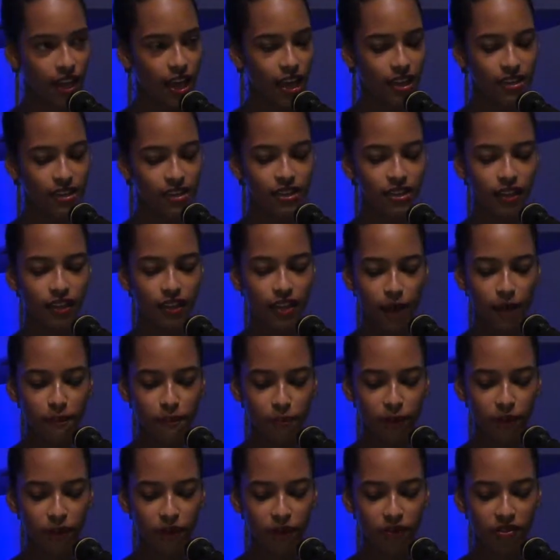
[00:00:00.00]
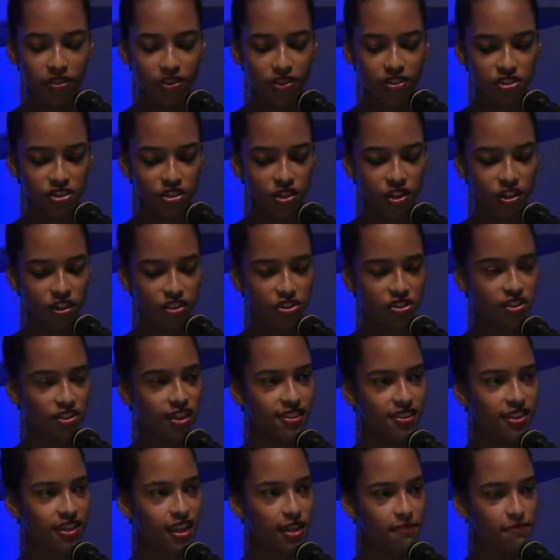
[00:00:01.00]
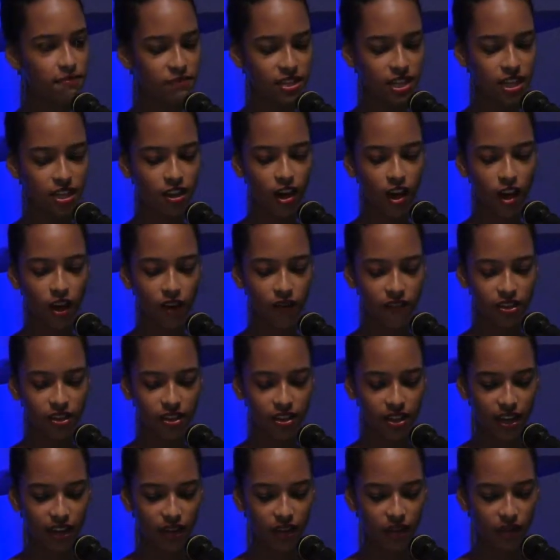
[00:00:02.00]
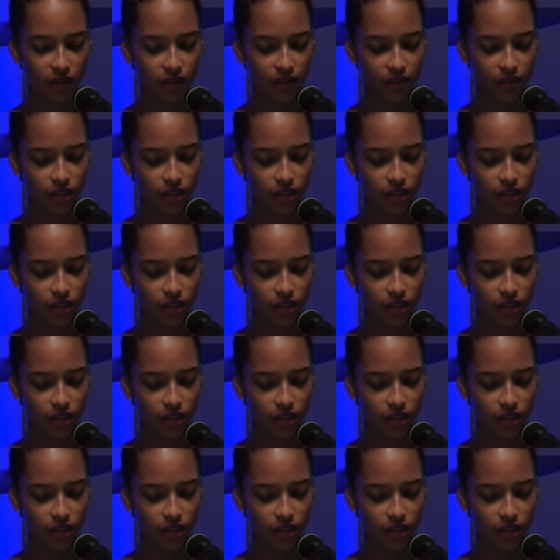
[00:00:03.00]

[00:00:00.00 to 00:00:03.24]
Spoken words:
And in Aleppo, the church is an empty coffin now.